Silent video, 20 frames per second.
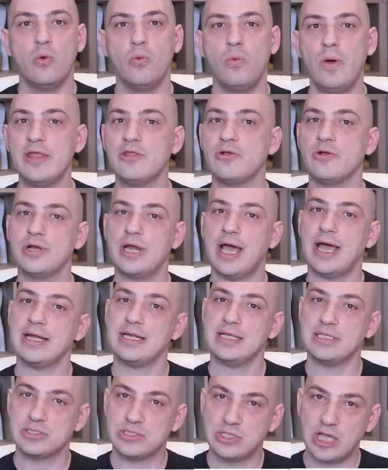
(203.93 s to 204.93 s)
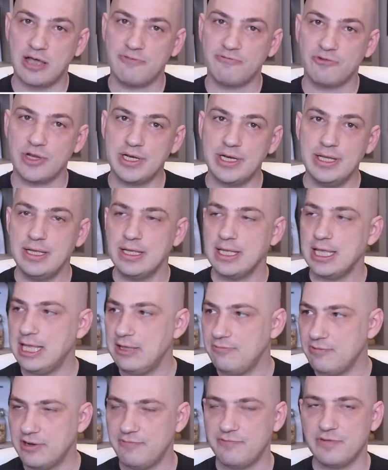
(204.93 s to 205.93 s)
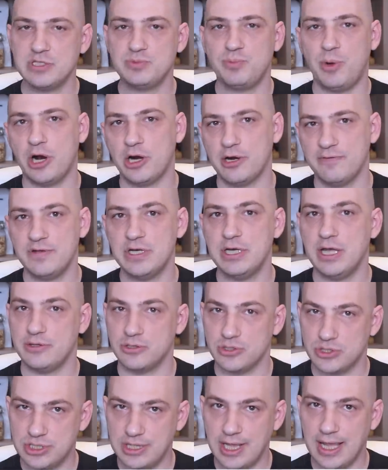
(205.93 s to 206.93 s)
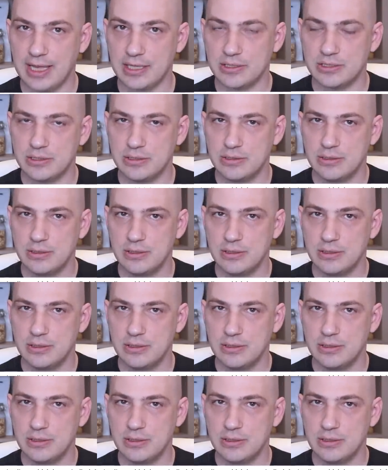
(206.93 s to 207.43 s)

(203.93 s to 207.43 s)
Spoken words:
whether or not it's sovereign, even if it's part of another state.